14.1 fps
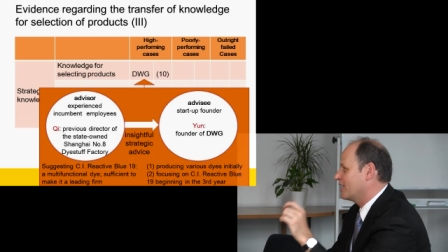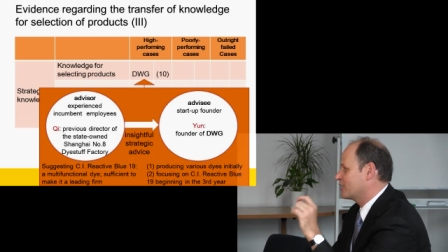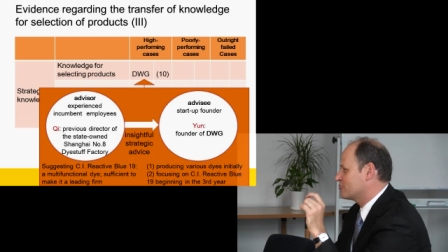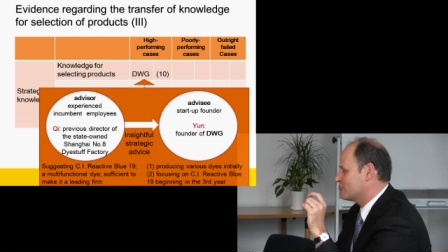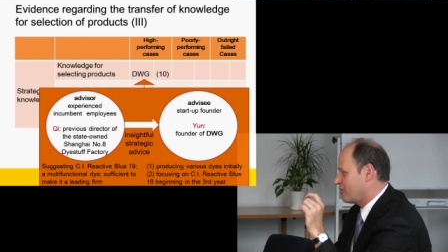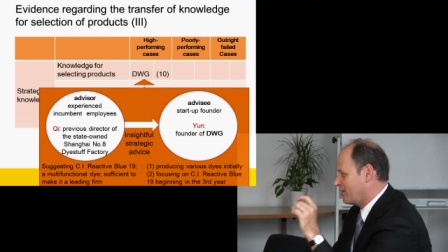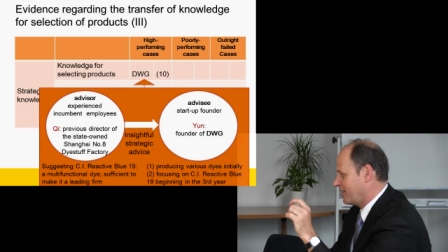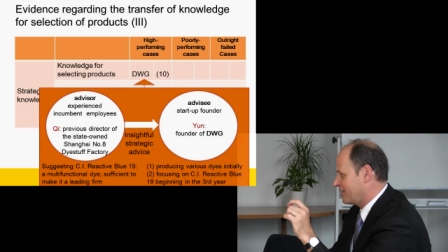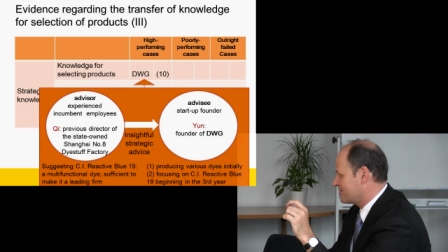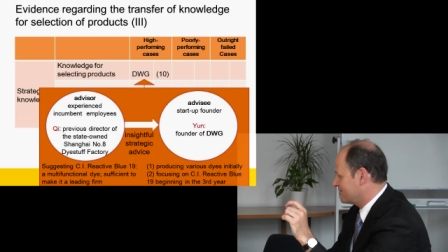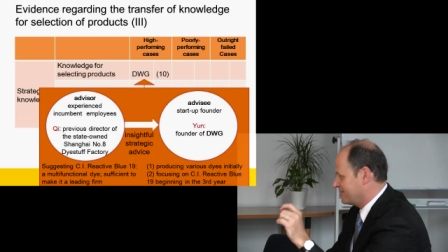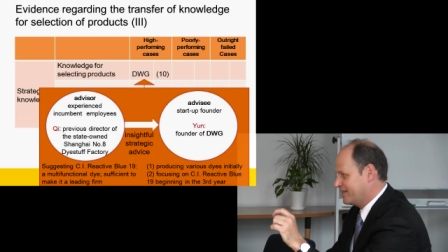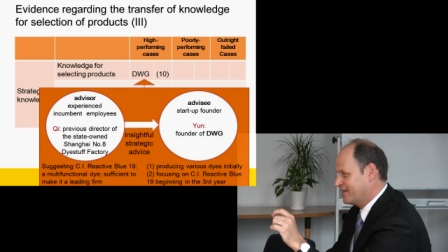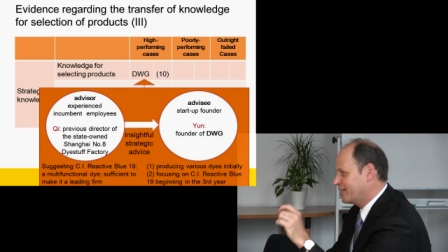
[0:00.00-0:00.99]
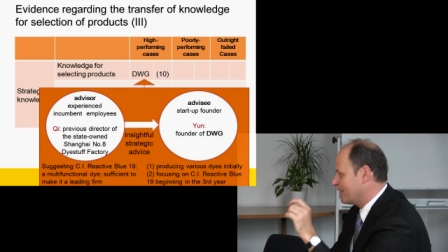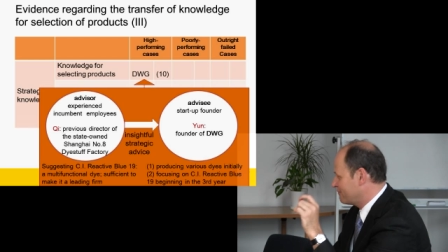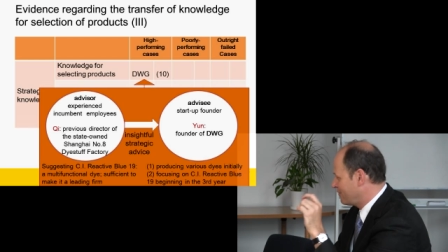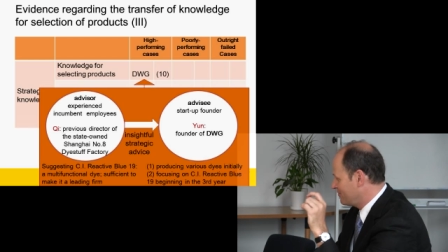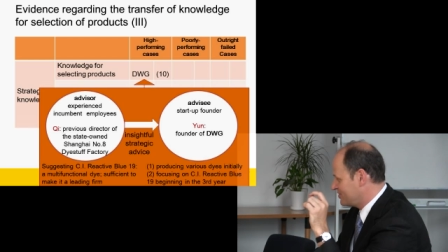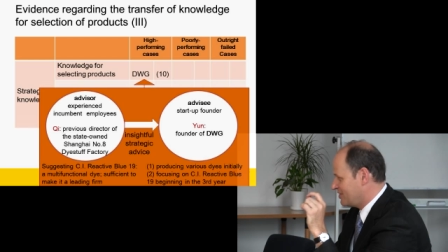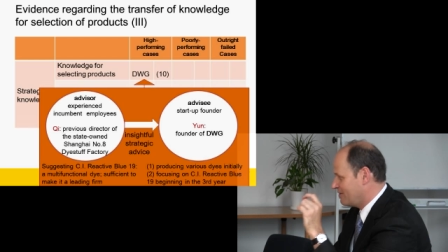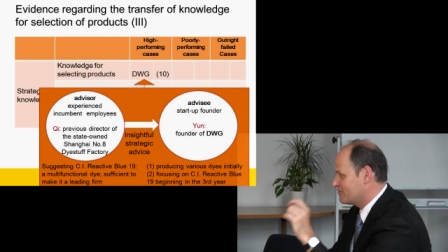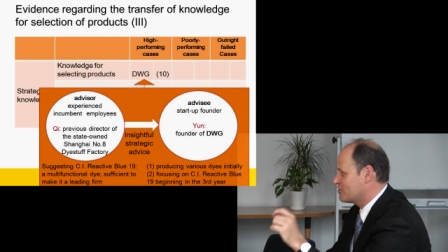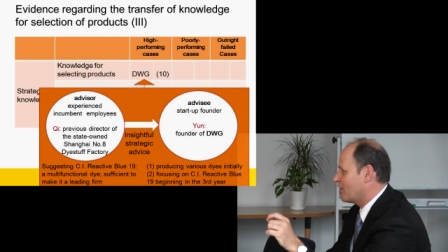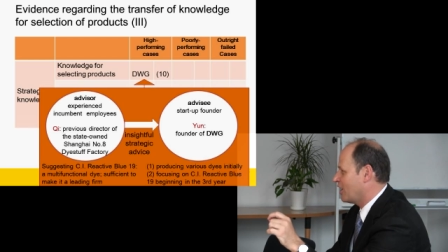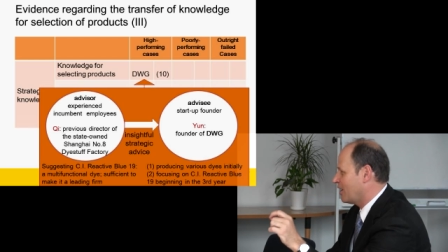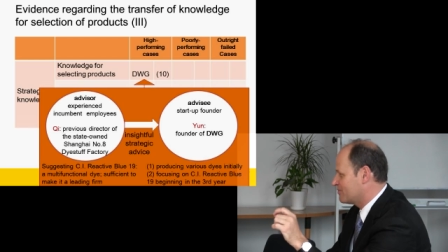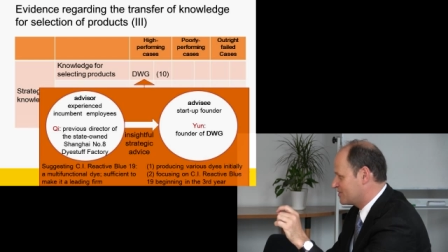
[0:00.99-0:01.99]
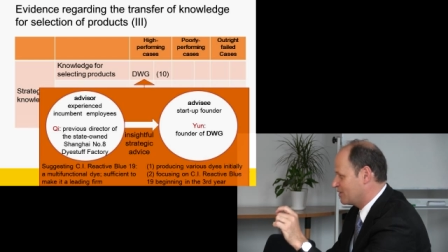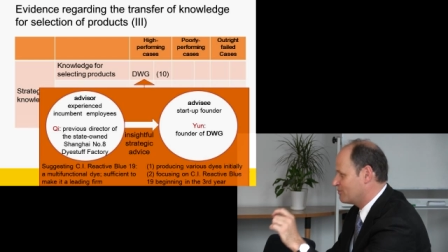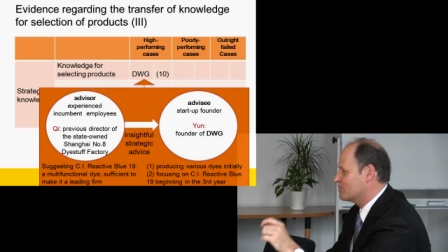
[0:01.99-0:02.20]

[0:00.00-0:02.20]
electronics didn't come from Steve Jobs.